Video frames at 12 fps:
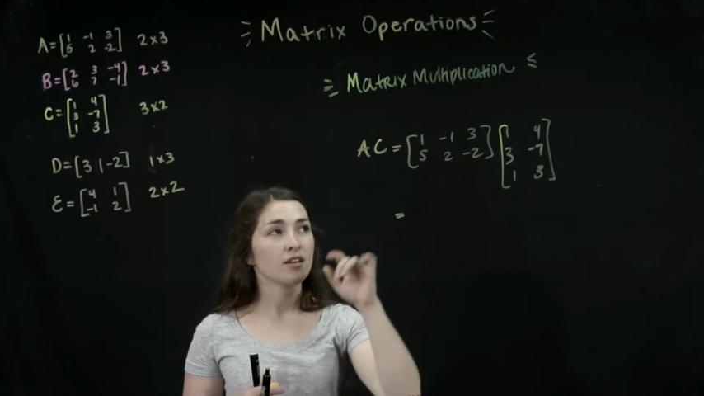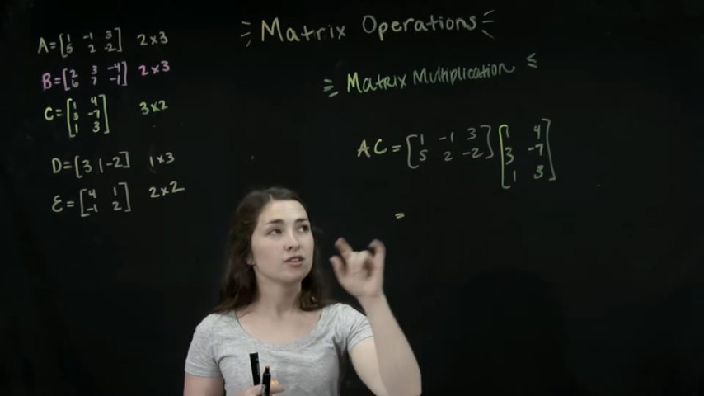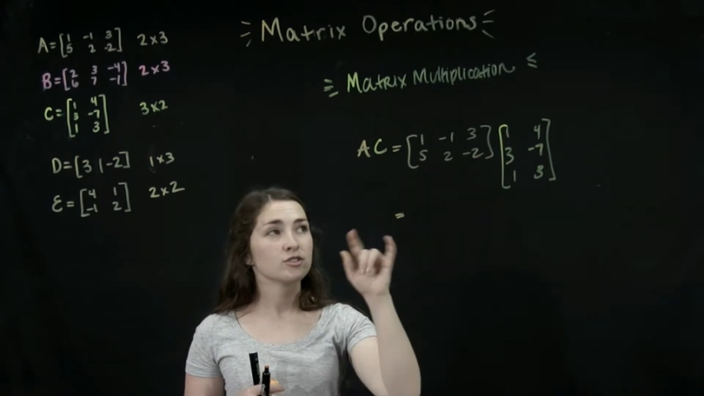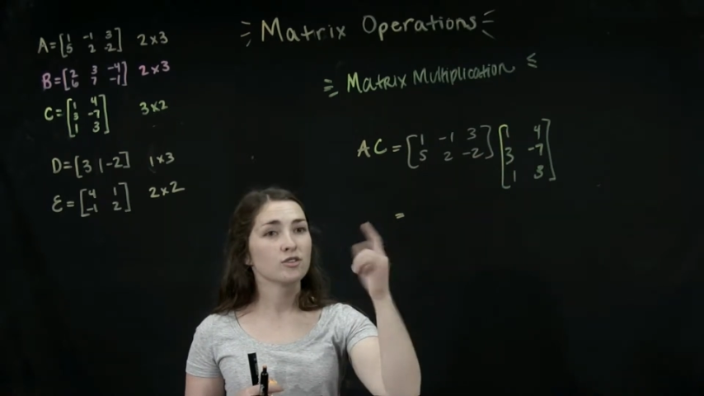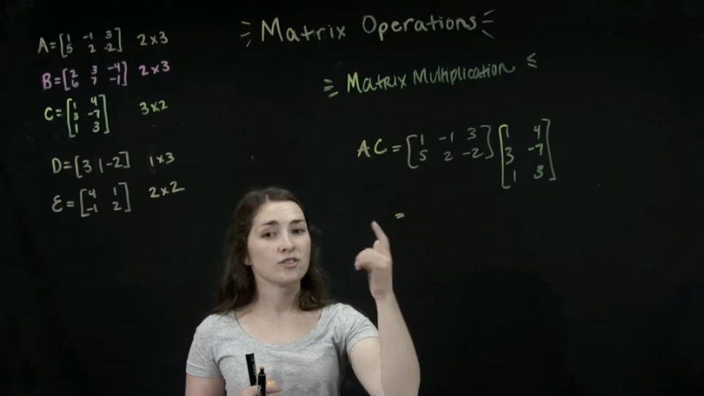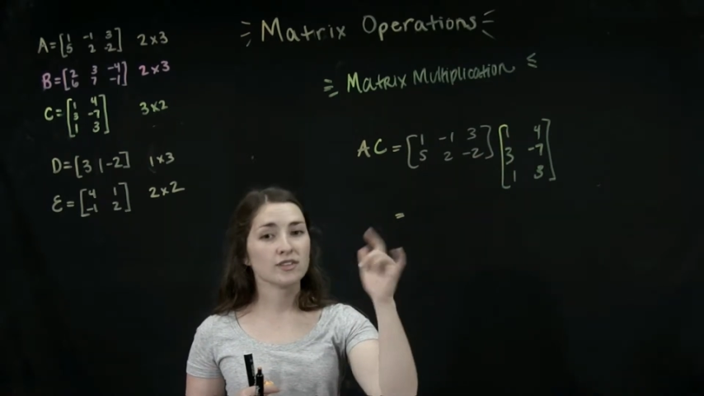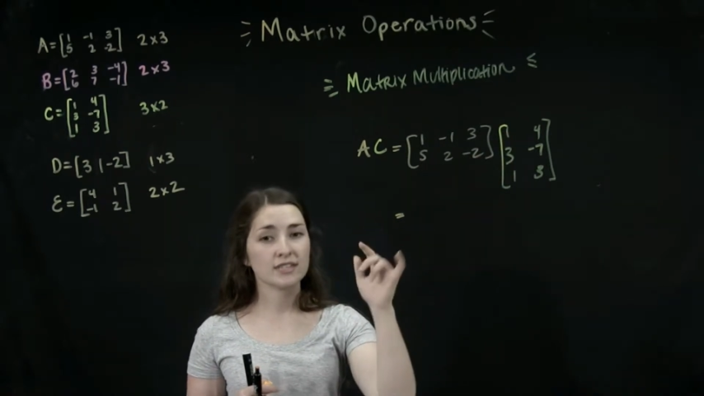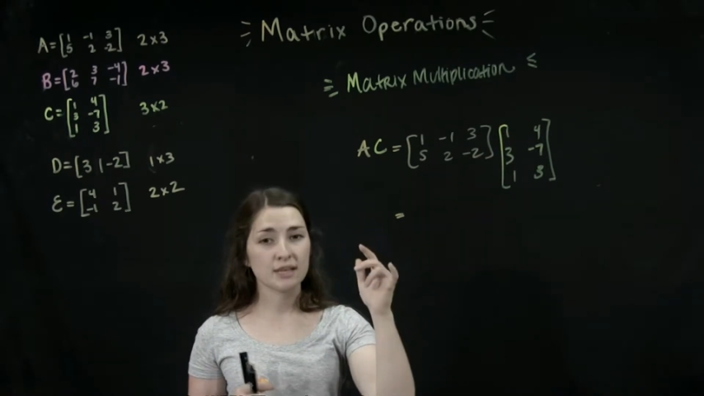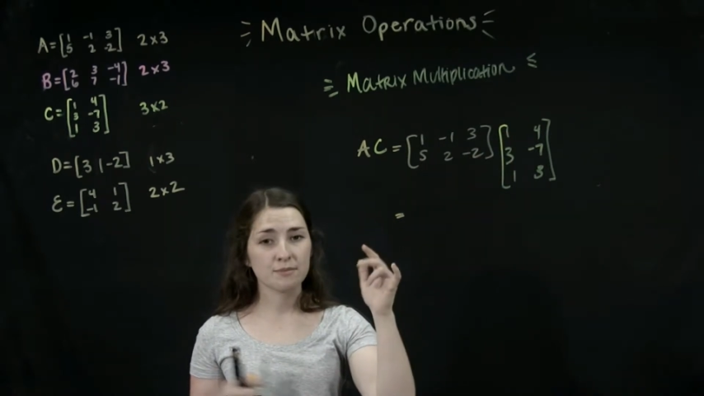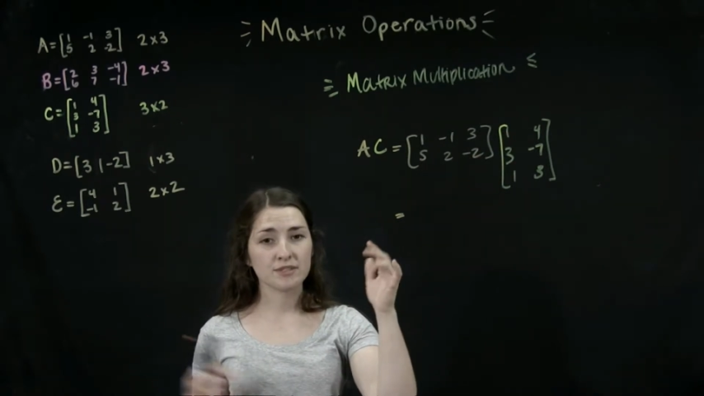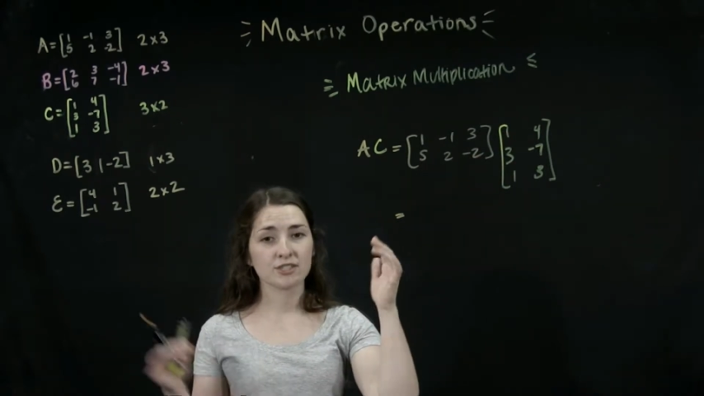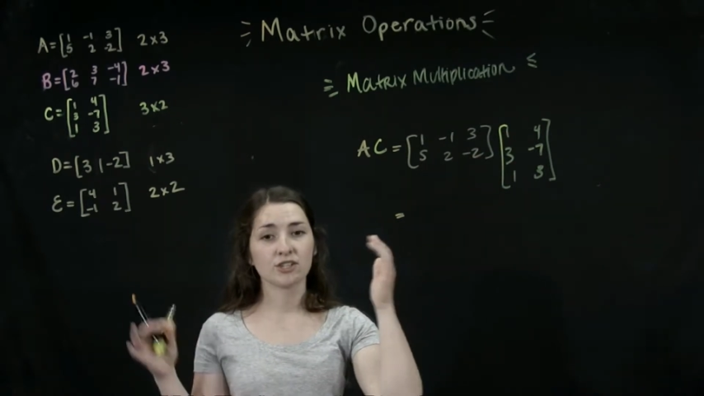so in the same
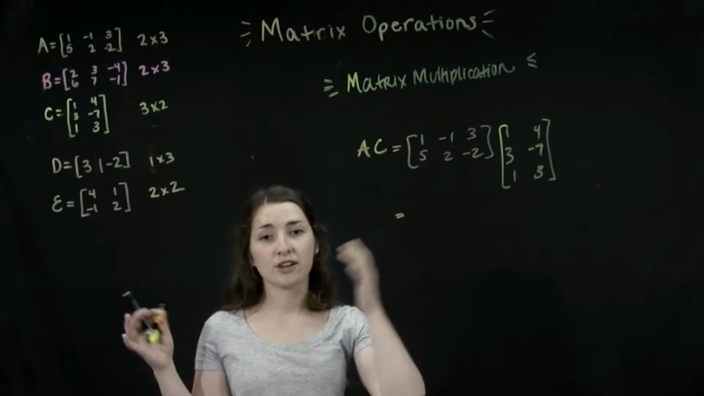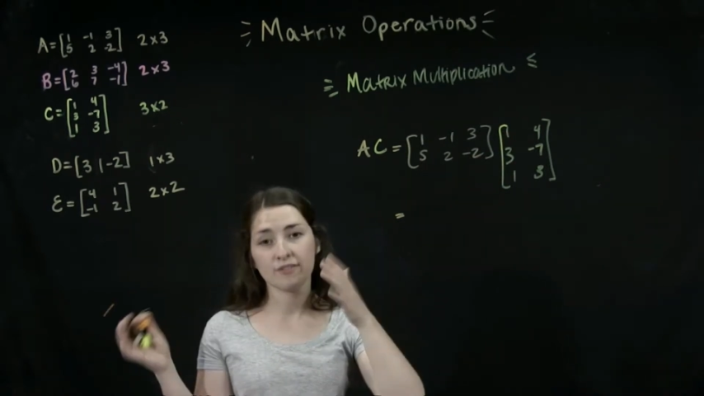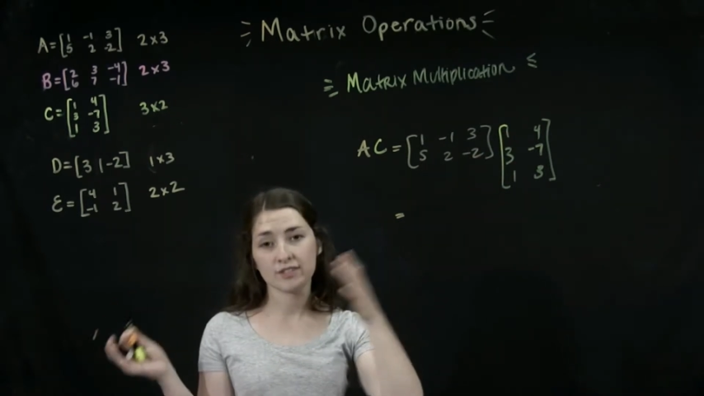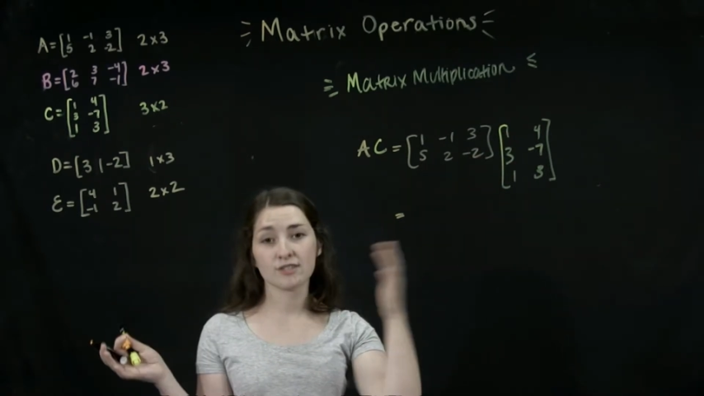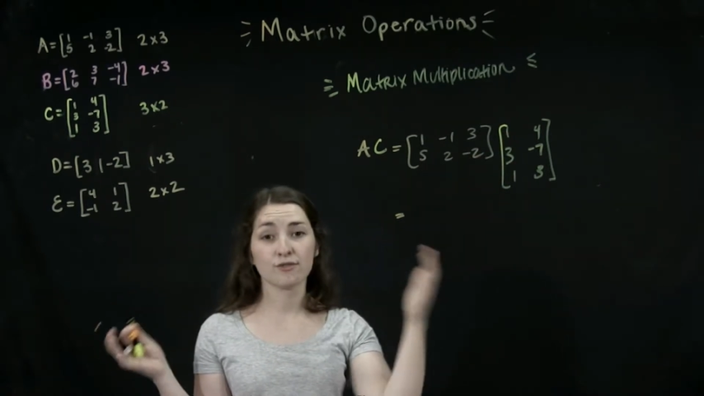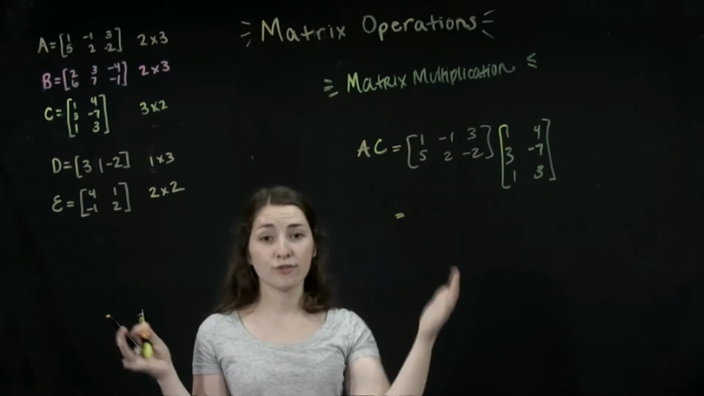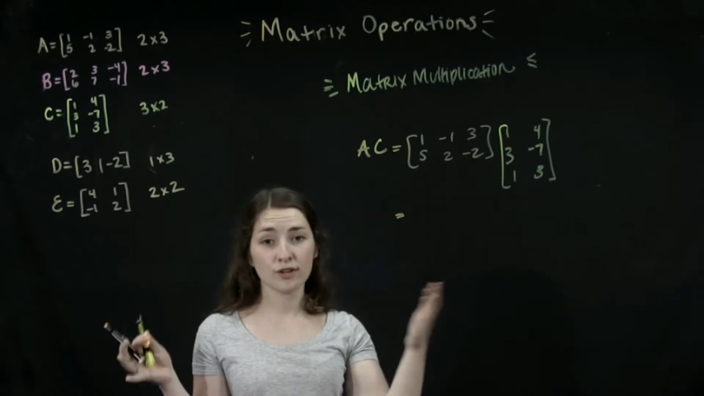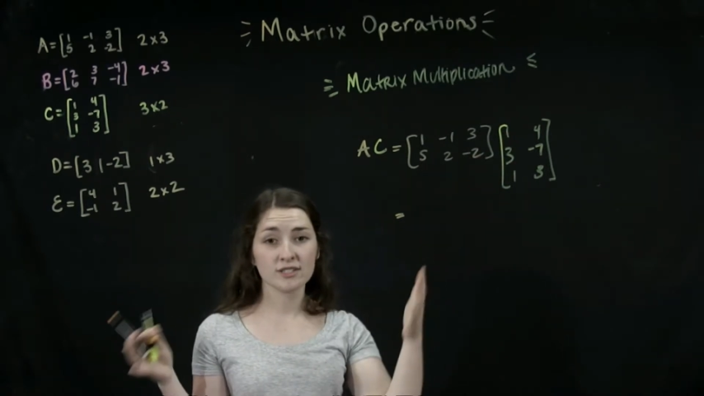position if it's the first,